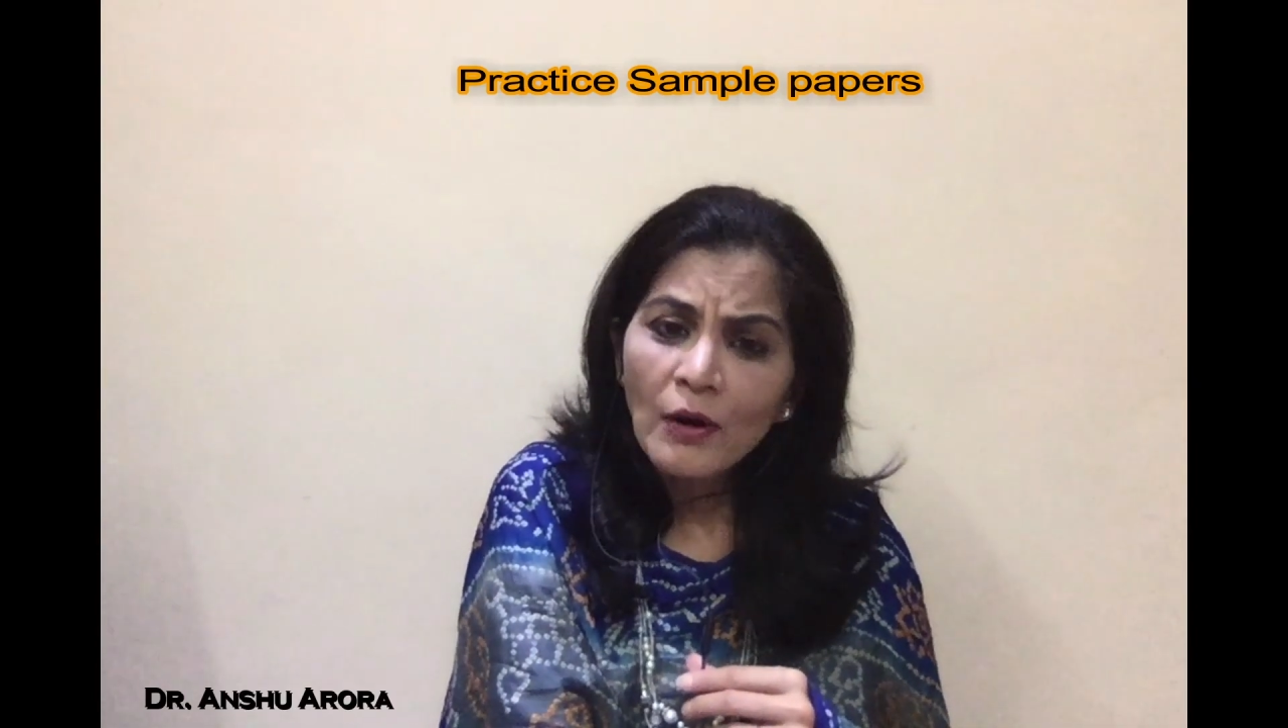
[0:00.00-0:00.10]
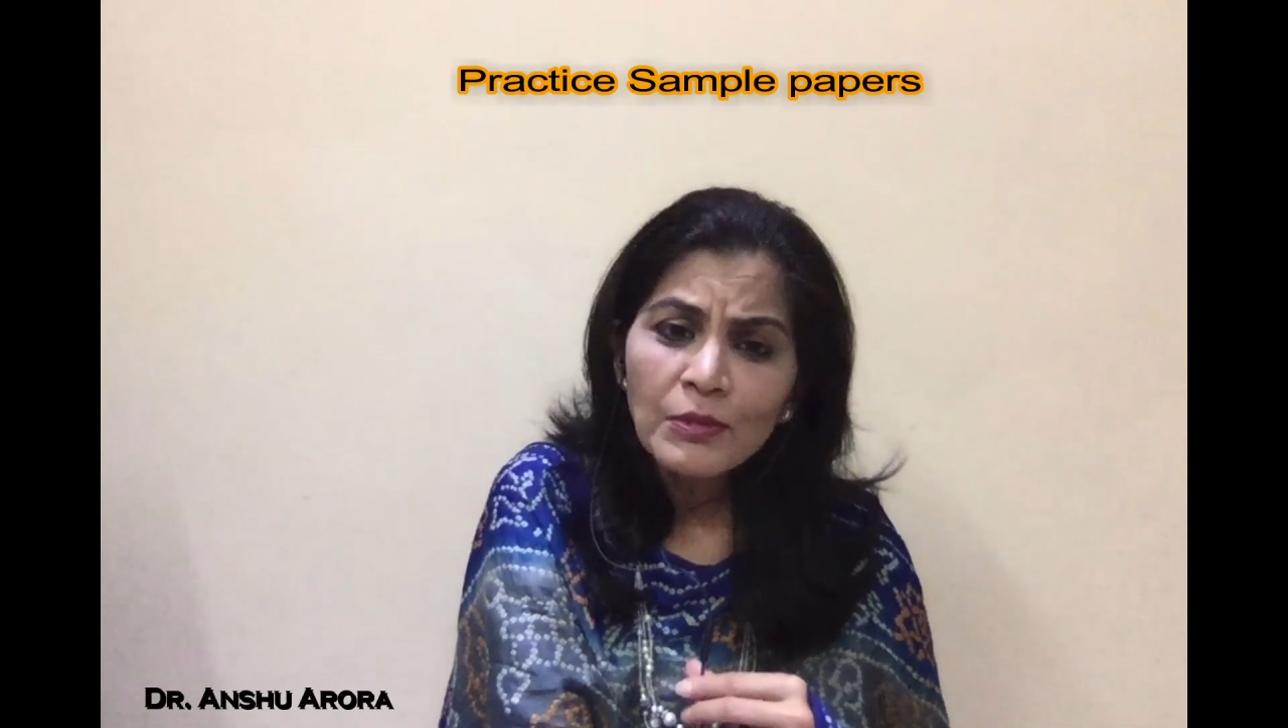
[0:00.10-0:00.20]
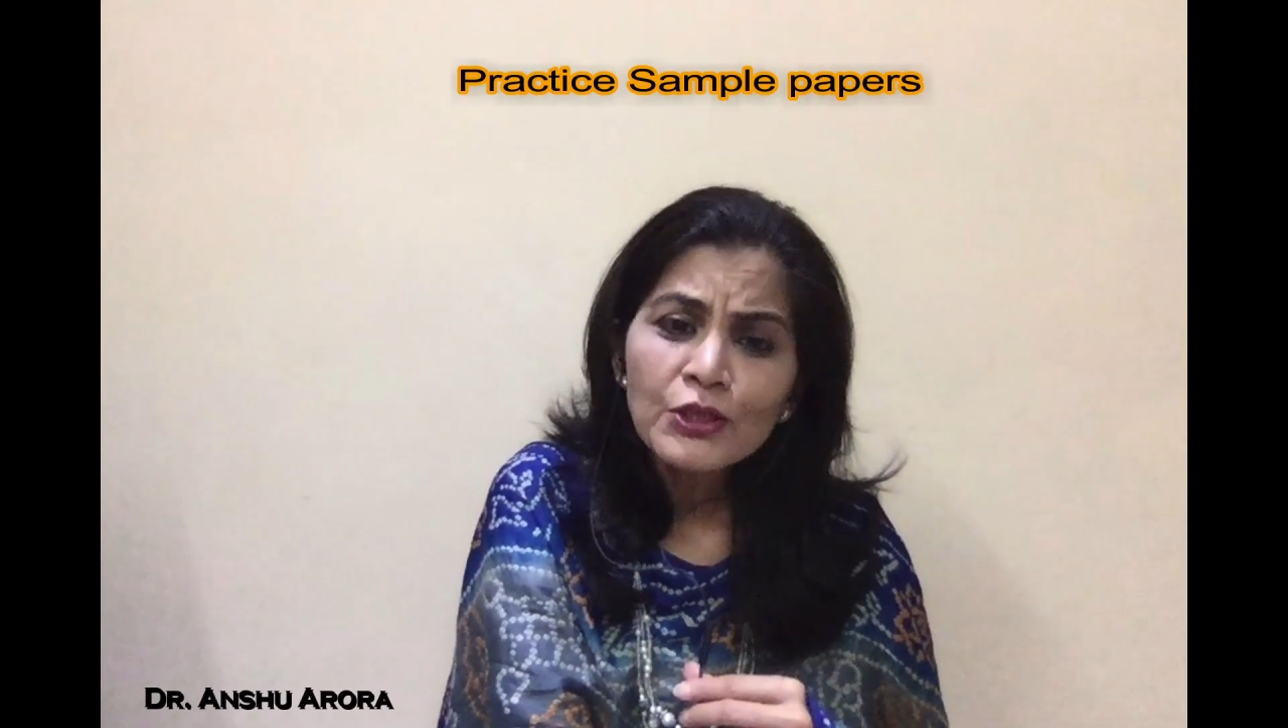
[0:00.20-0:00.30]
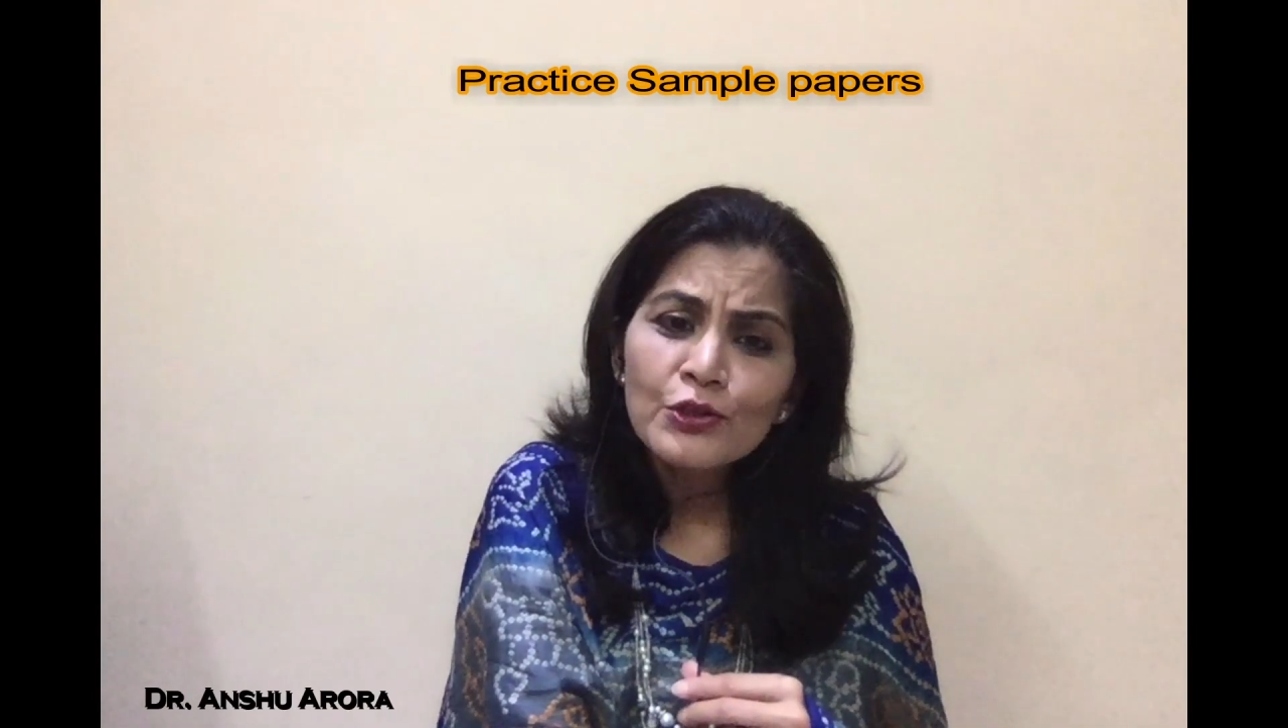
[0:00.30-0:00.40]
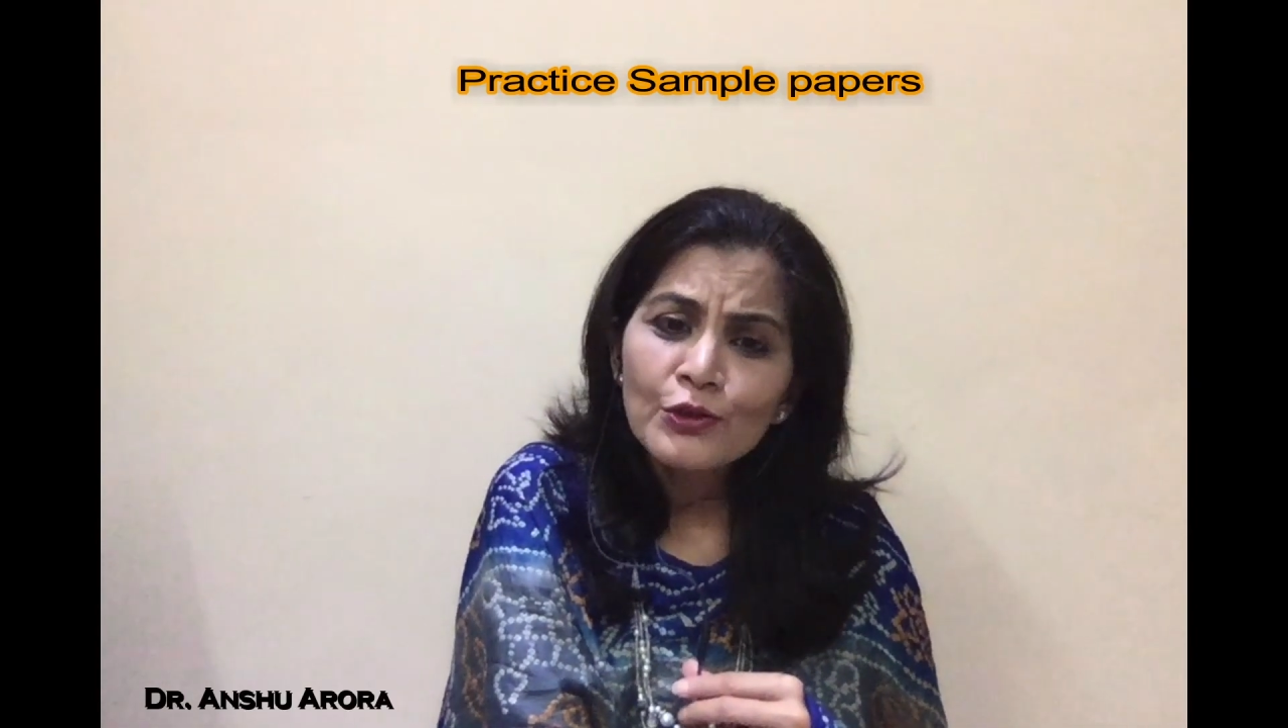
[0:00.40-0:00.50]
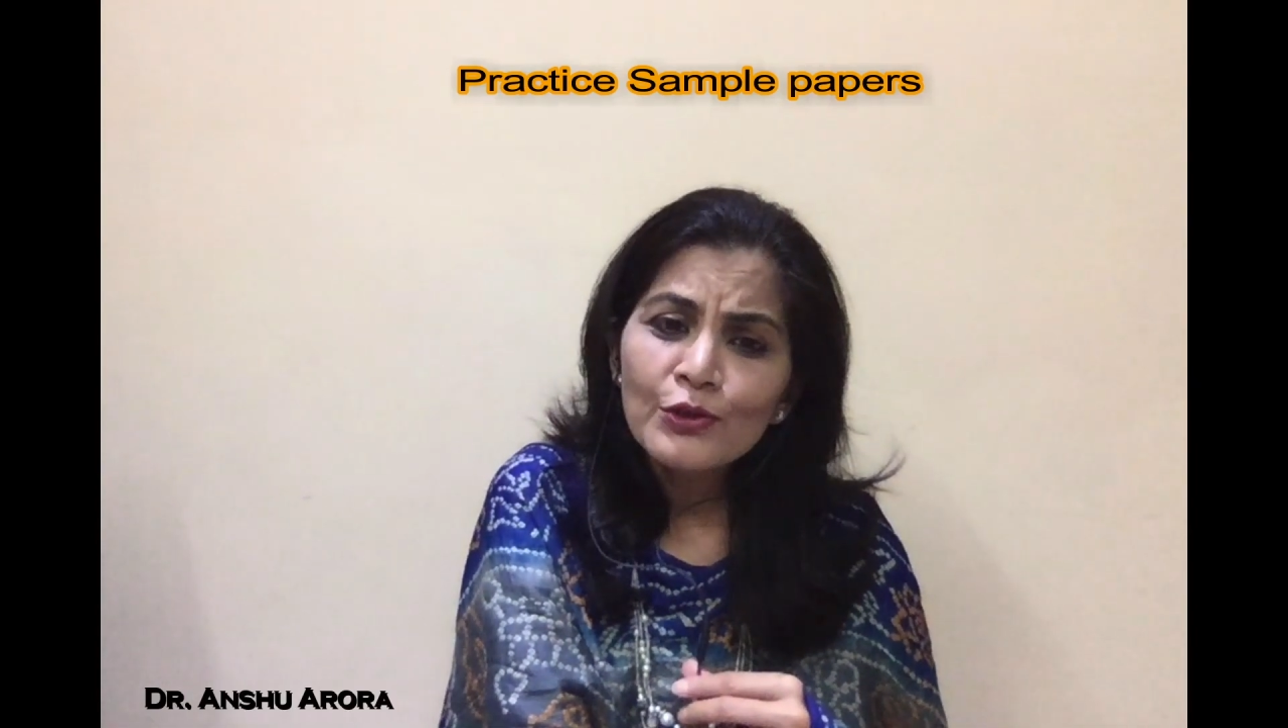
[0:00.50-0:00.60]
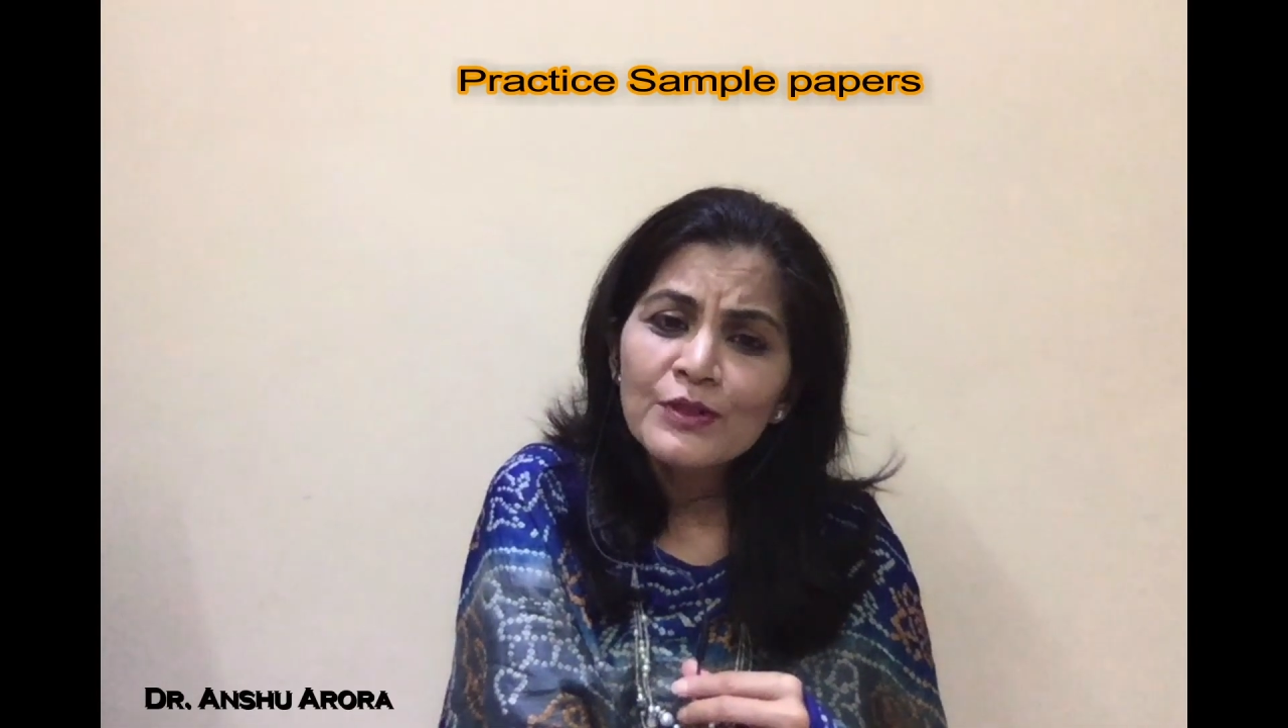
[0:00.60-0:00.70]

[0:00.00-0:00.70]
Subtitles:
much should you